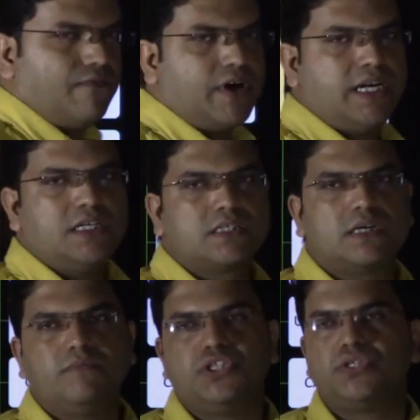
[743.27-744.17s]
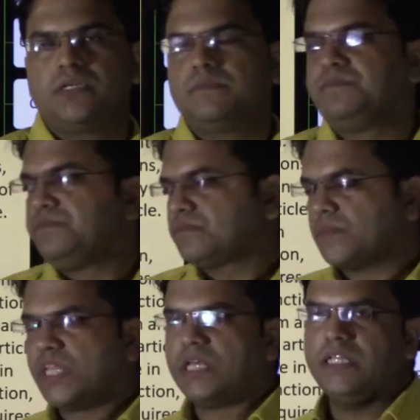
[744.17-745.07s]
G, Finance Commission,
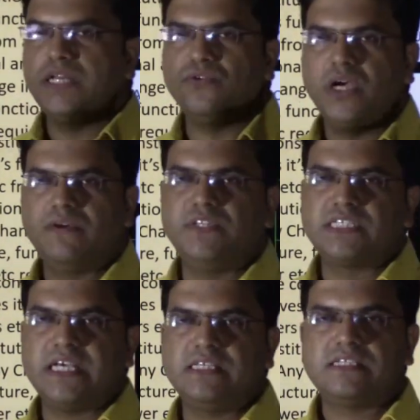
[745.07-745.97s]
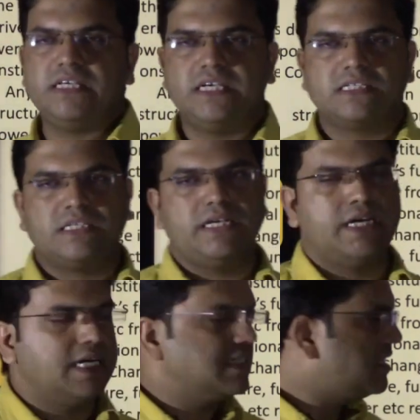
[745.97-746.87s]
then you have this N C S
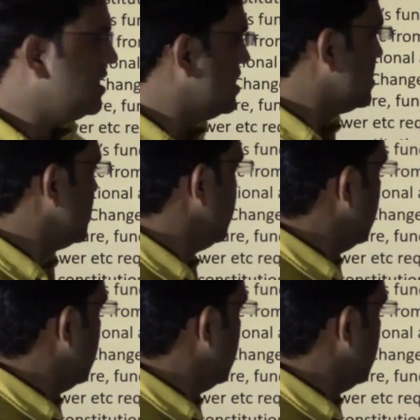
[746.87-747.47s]
C, N C S T,